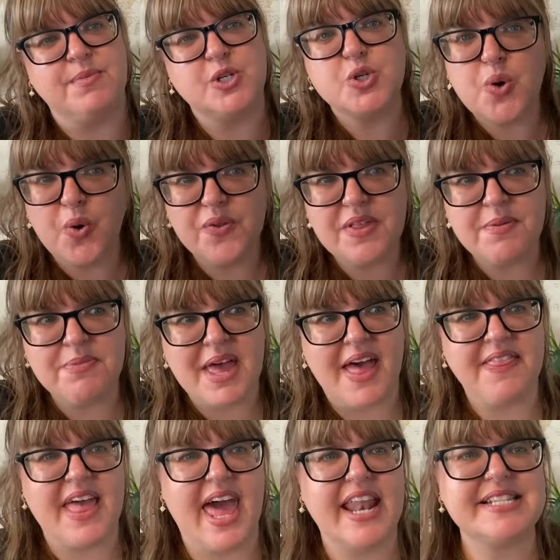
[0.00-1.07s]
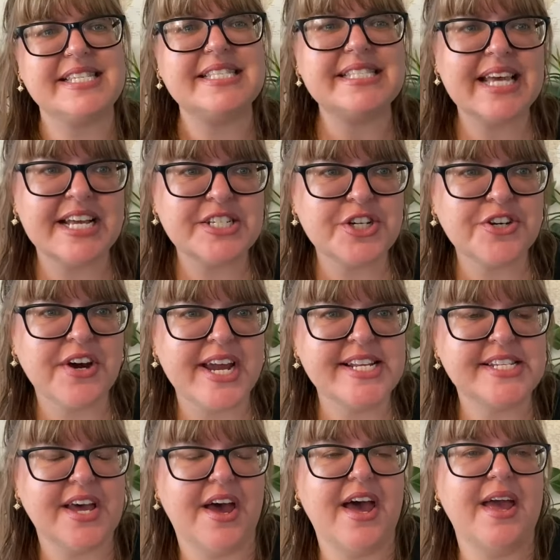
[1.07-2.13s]
taught them that, and I had such a great
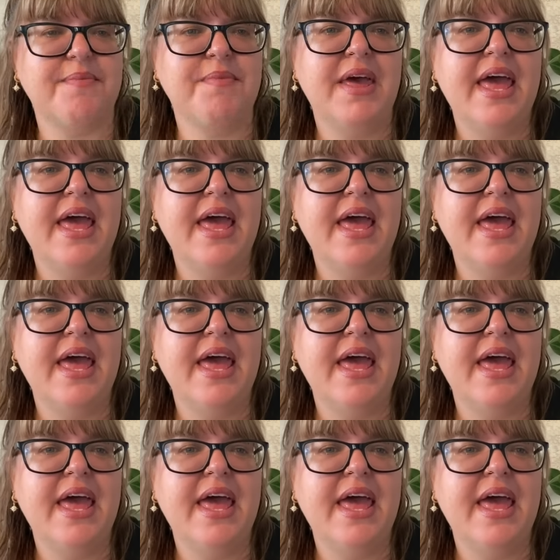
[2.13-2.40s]
time